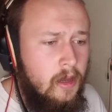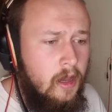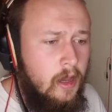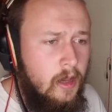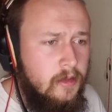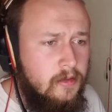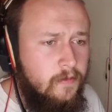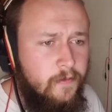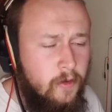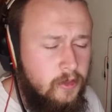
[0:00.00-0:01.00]
Uh, the
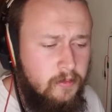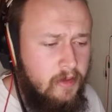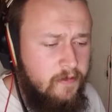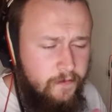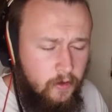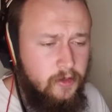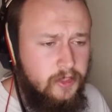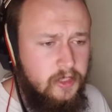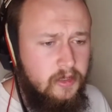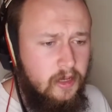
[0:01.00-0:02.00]
first, my
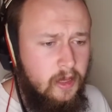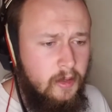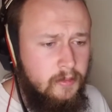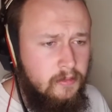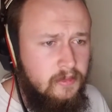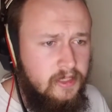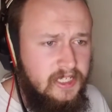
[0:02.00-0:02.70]
first um,